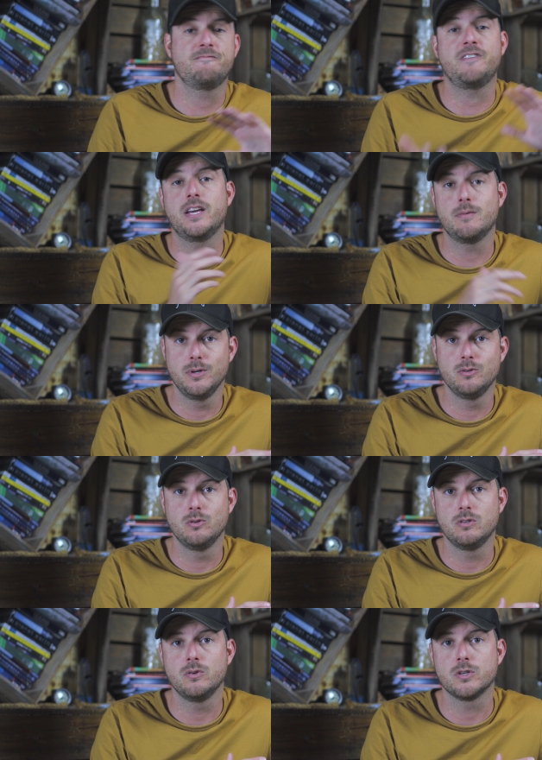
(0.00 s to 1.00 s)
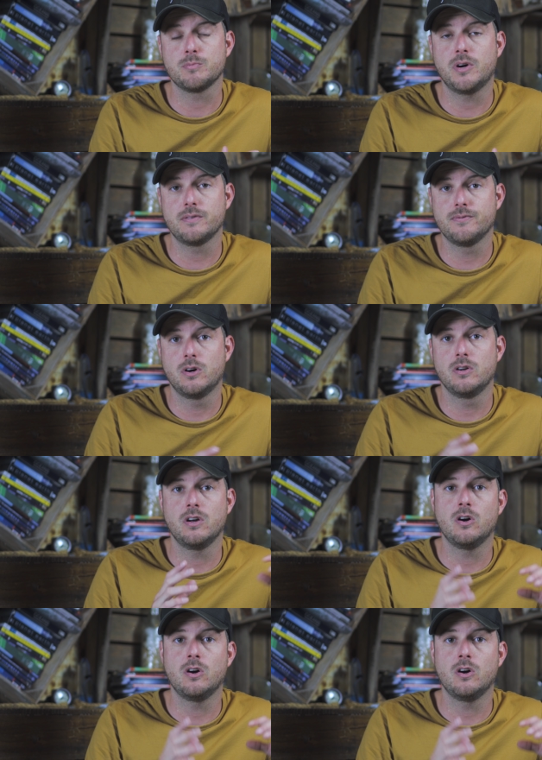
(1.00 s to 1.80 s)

via Bluetooth to your smartphone.